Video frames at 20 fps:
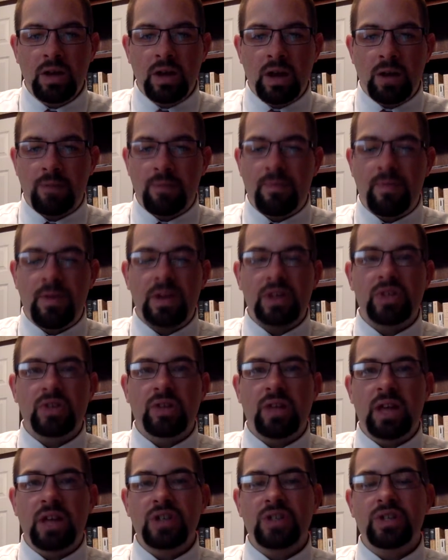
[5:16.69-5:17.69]
A professional
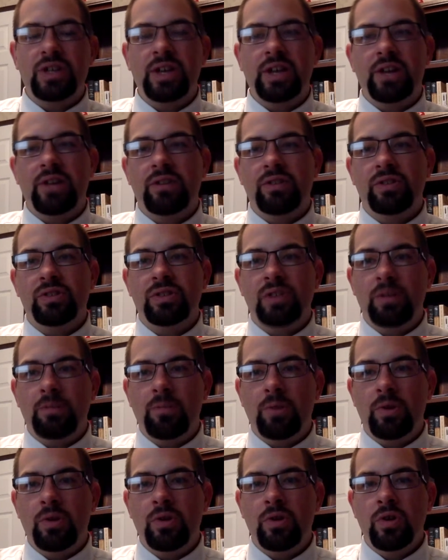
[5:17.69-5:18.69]
educator is
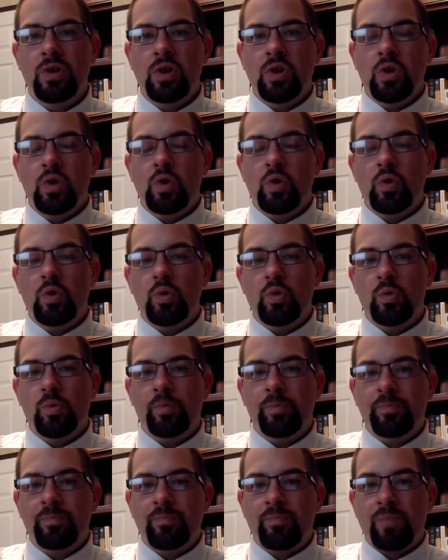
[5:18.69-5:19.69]
someone who
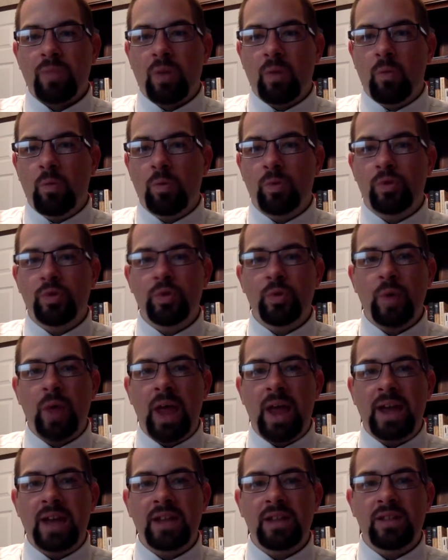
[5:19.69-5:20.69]
will do
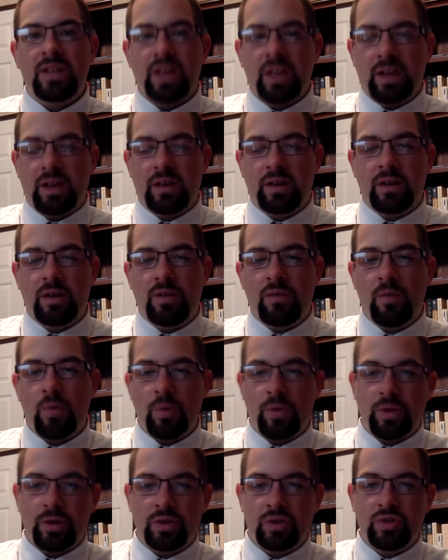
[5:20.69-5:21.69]
anything for
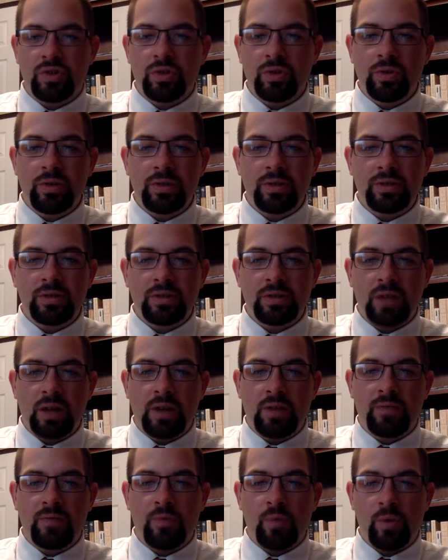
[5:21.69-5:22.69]
their students
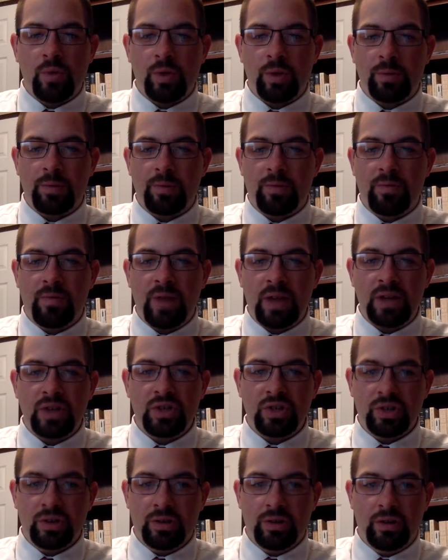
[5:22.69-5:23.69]
and for their
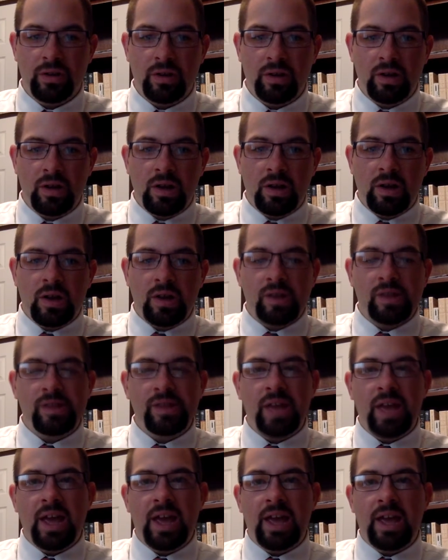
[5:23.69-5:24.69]
profession.
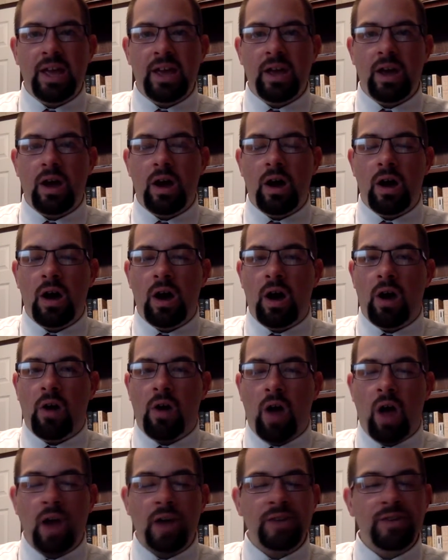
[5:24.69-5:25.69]
They are
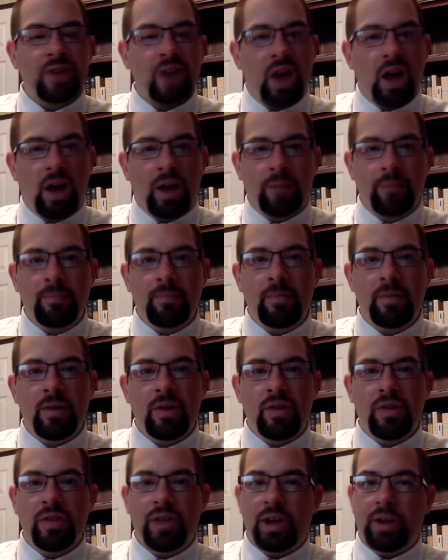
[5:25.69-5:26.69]
on time.
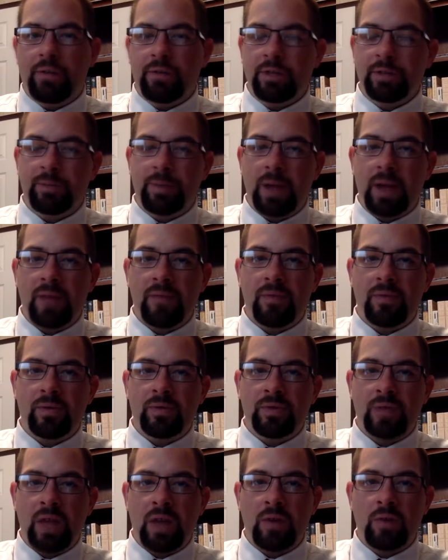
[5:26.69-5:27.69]
They are respectful
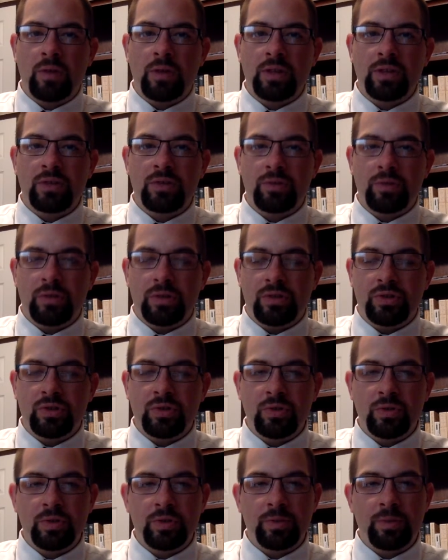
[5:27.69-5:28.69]
not only to their
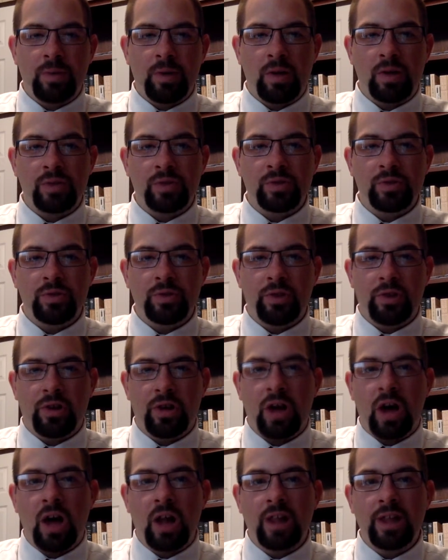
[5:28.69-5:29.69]
students but also to their
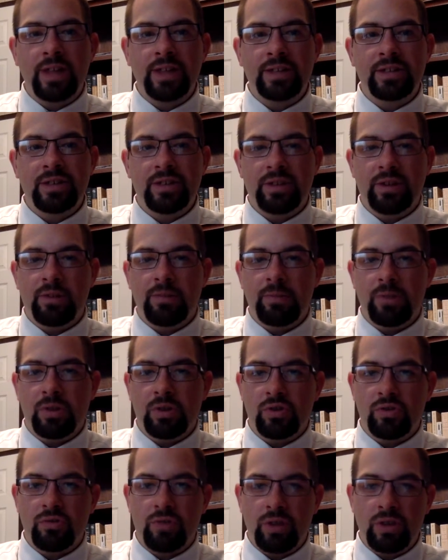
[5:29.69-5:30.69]
colleagues and their
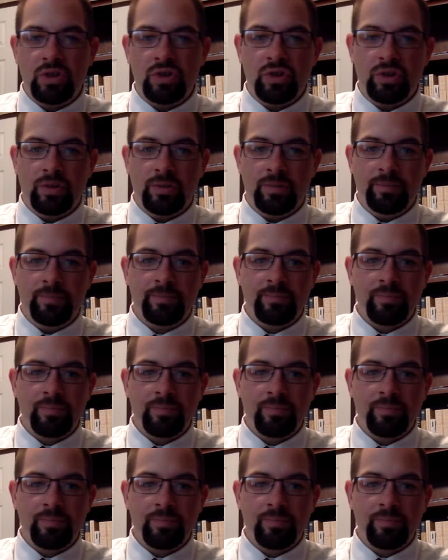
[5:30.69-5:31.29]
administration.